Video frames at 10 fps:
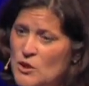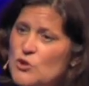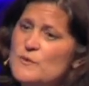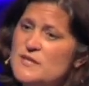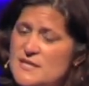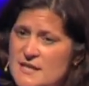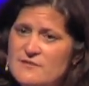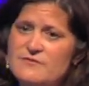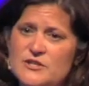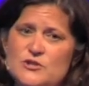You
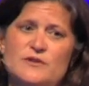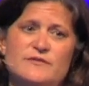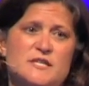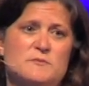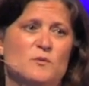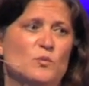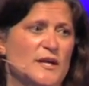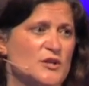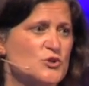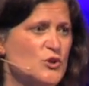receive venture investment
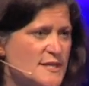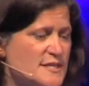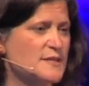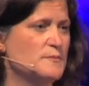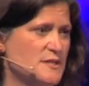when a trusted